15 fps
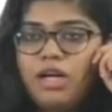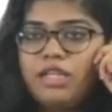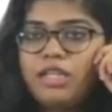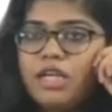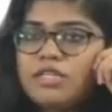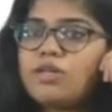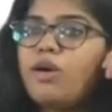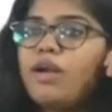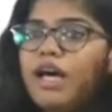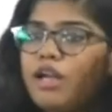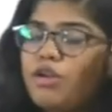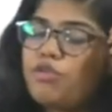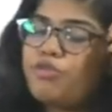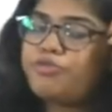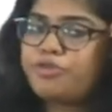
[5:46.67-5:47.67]
the solar
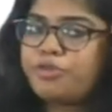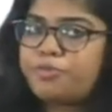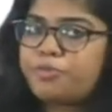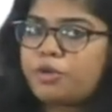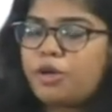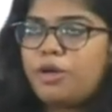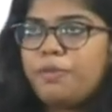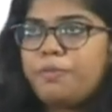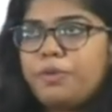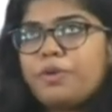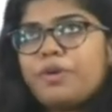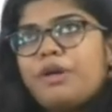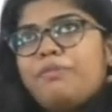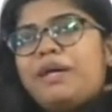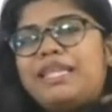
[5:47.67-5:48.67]
rooftop
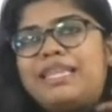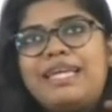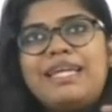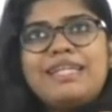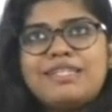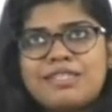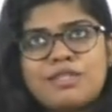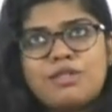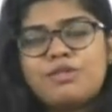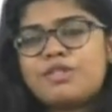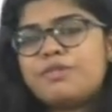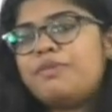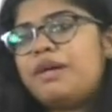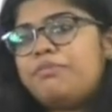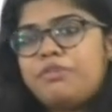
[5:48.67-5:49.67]
program. I think it is
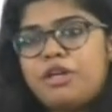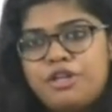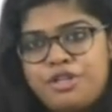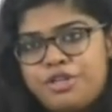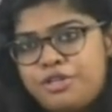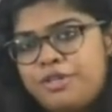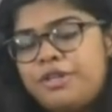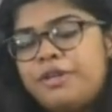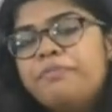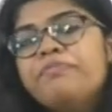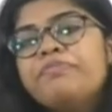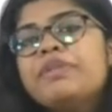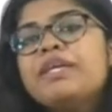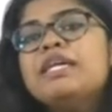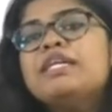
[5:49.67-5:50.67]
KUSUM, I'm not sure.
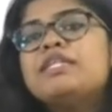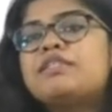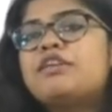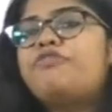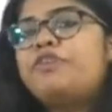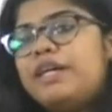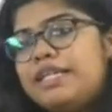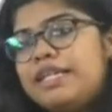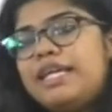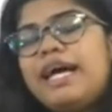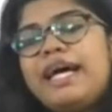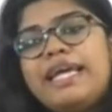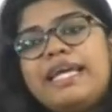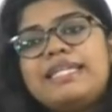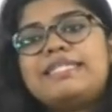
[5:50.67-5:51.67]
So further,
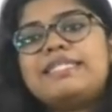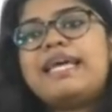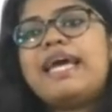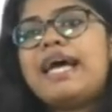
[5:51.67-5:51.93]
ISA